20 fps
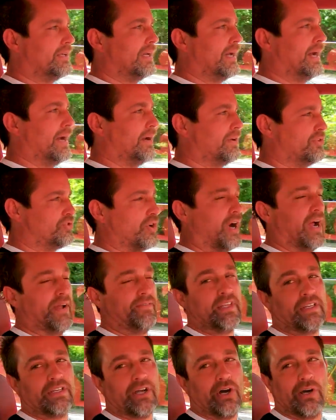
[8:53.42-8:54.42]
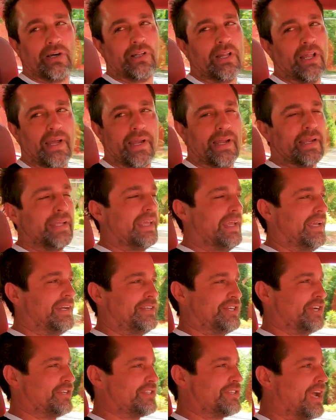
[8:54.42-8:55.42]
how to drive the dog leg, it
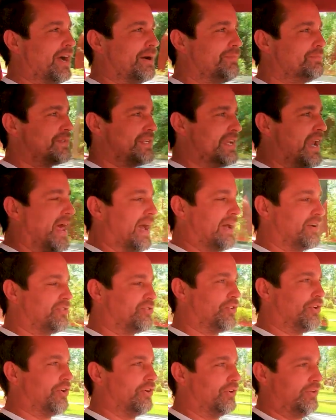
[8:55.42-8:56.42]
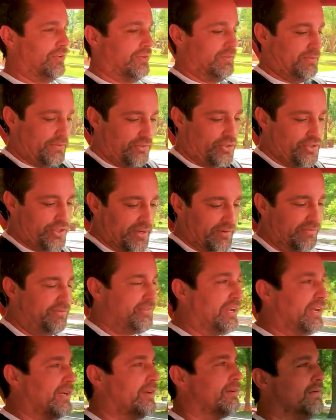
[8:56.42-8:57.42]
just comes natural
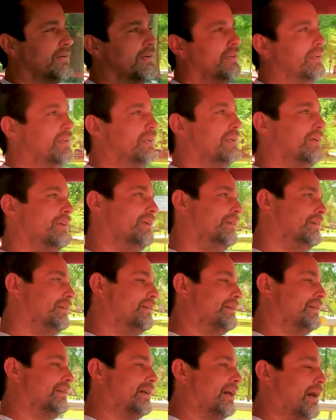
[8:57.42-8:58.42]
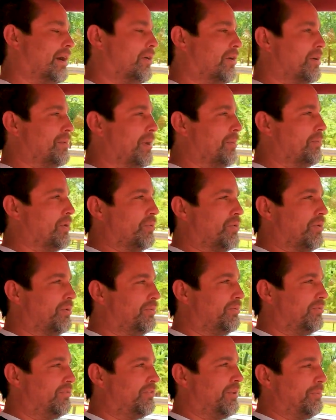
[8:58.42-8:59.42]
shifting. I remember
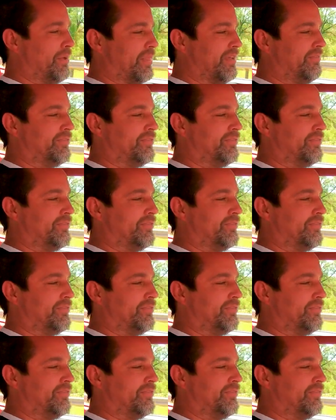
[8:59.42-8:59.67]
some of the